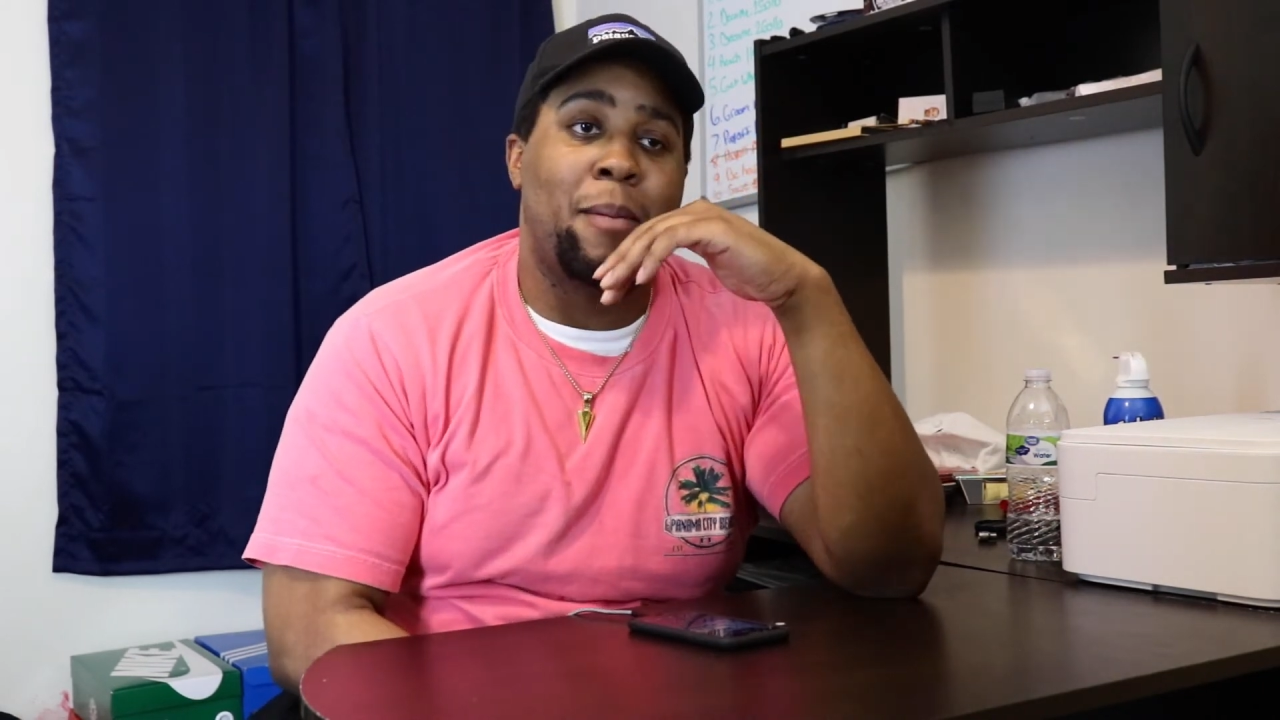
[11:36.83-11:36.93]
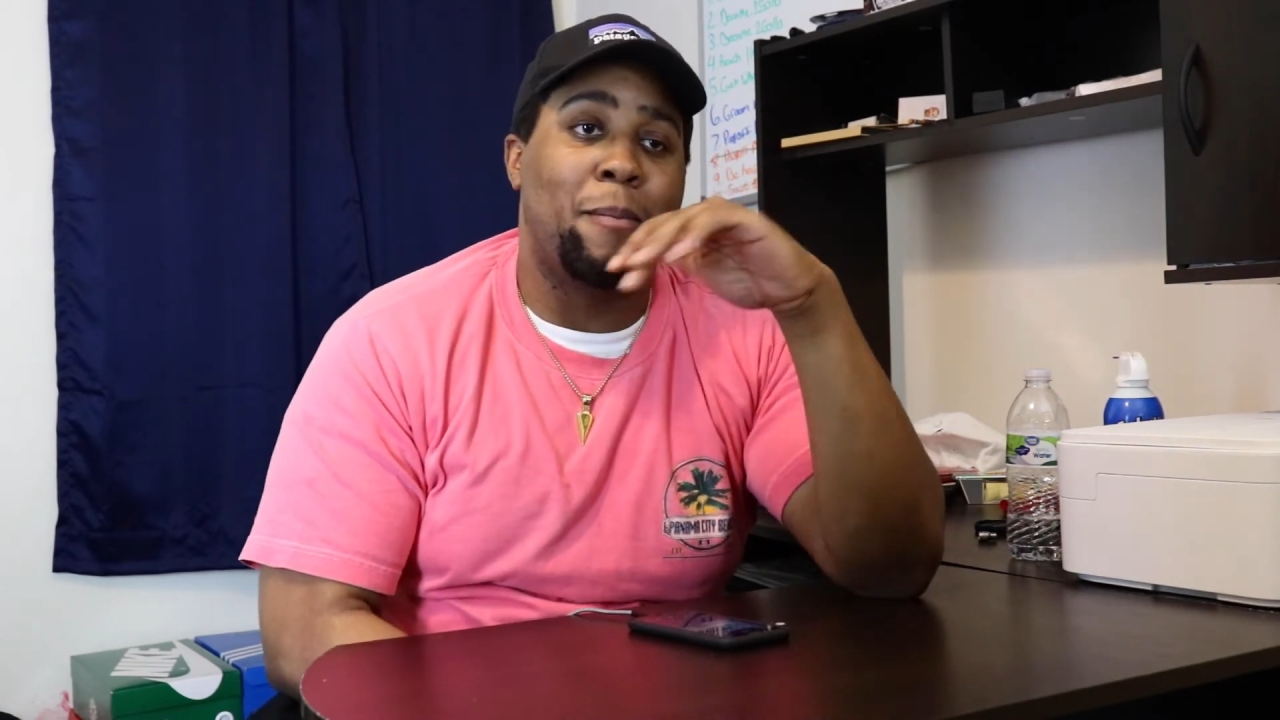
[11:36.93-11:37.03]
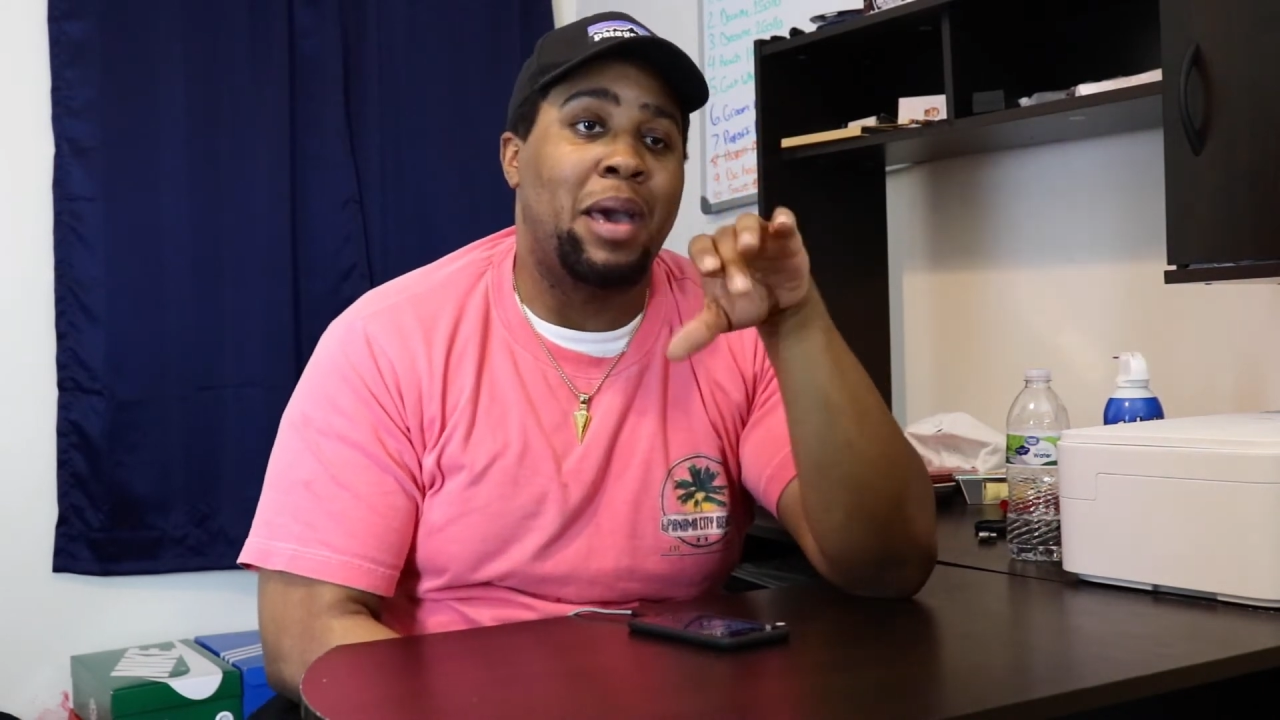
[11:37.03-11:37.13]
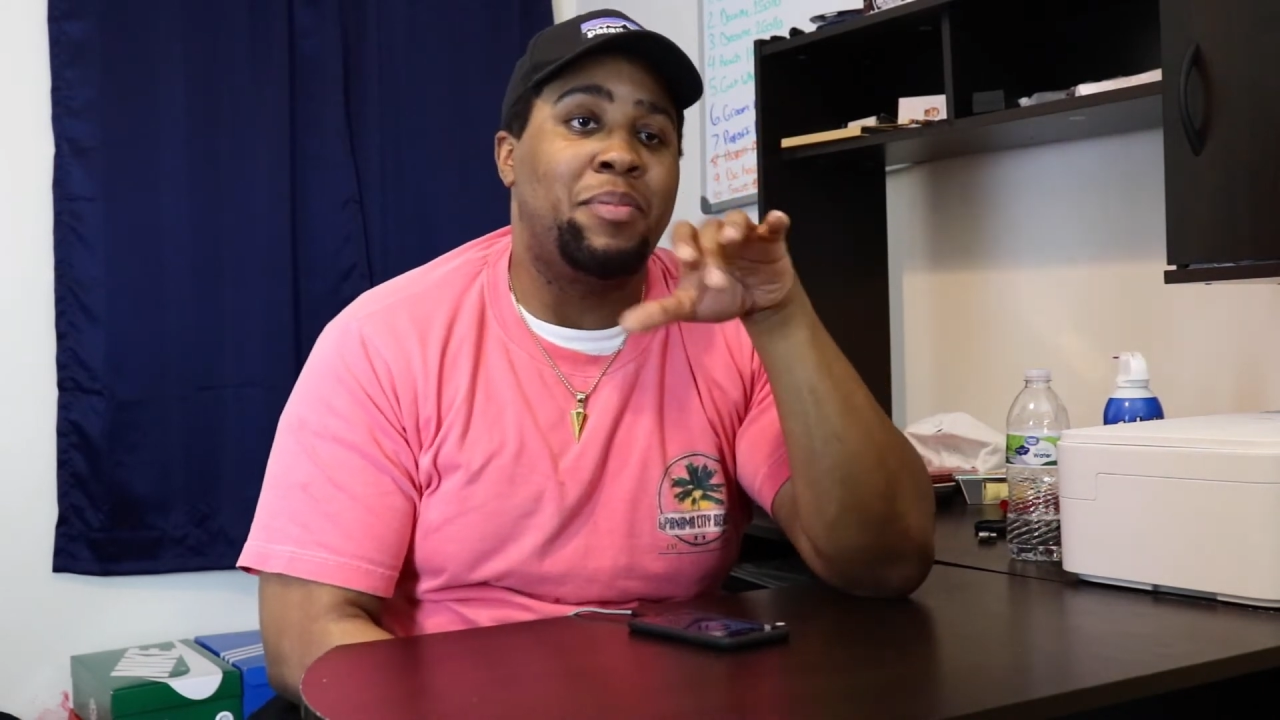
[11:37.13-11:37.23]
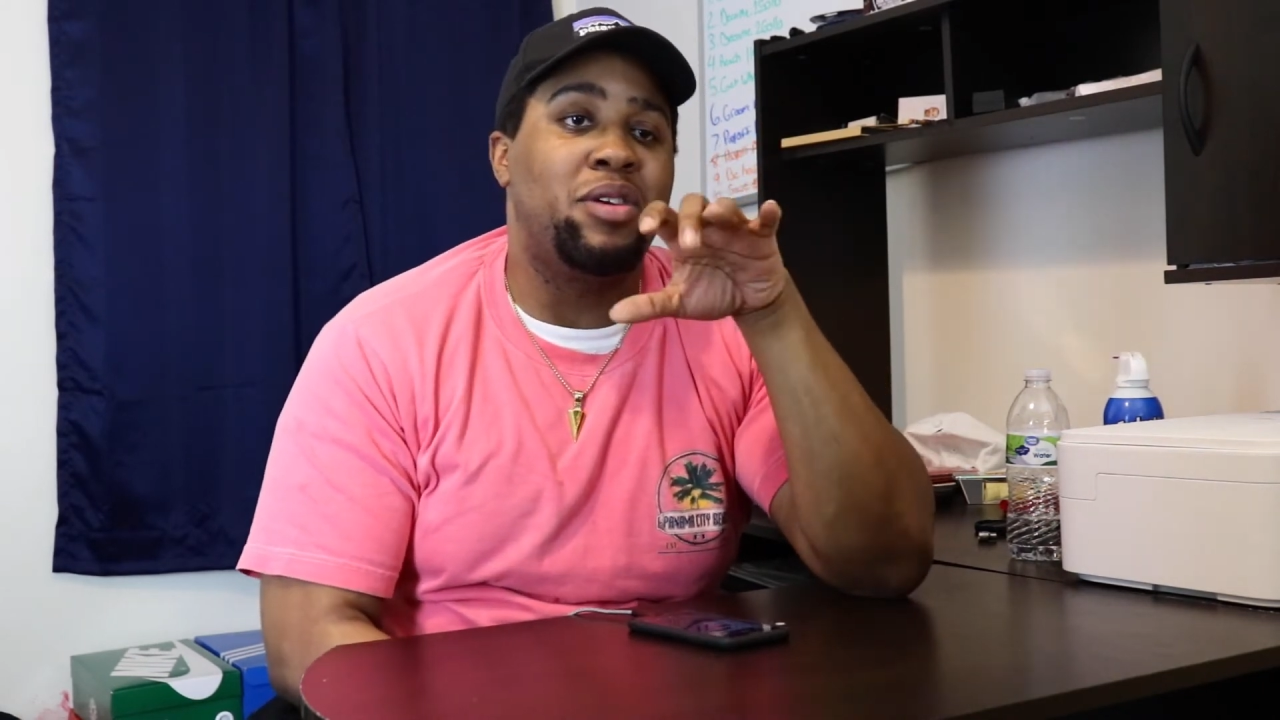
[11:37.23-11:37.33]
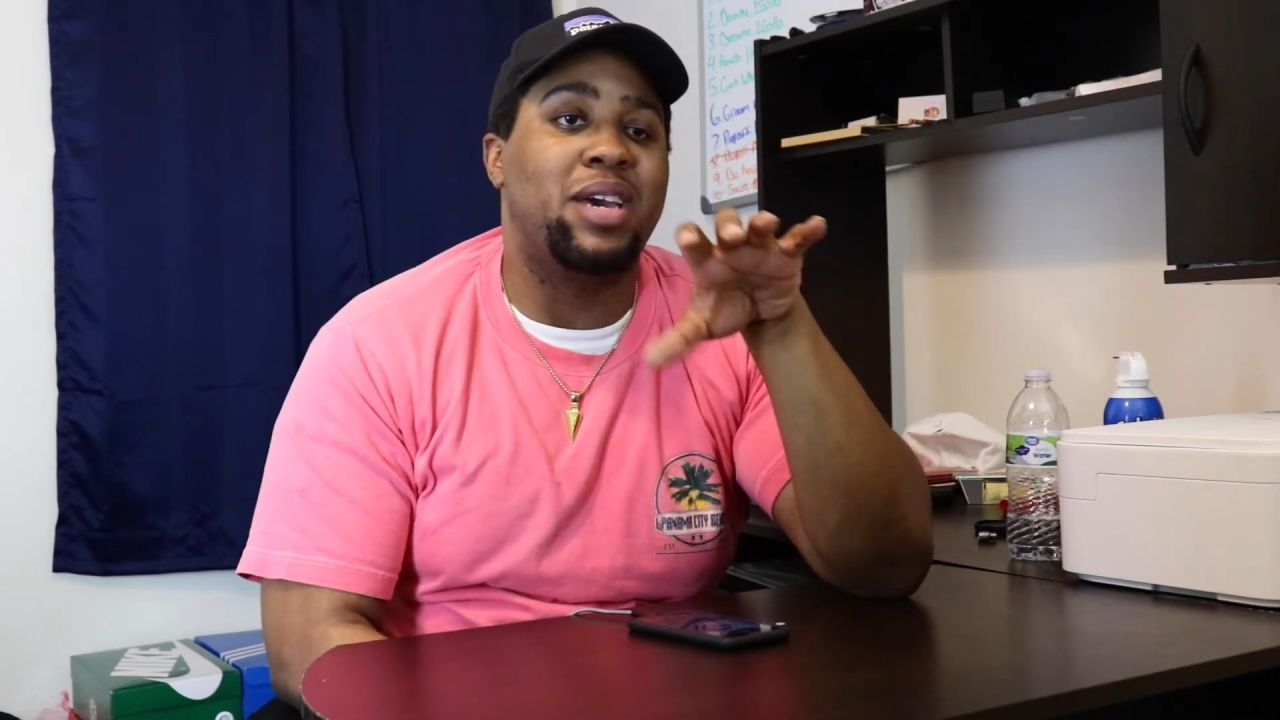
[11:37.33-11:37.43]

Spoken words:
maybe you